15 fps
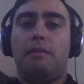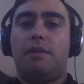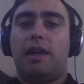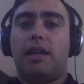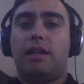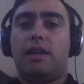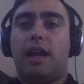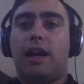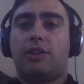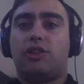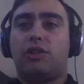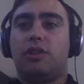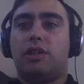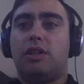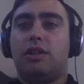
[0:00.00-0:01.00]
that it
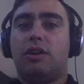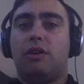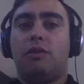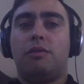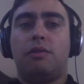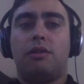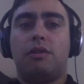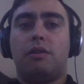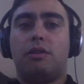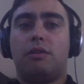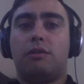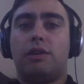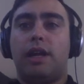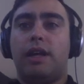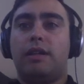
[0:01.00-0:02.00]
actually
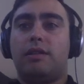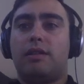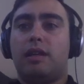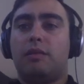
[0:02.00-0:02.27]
creates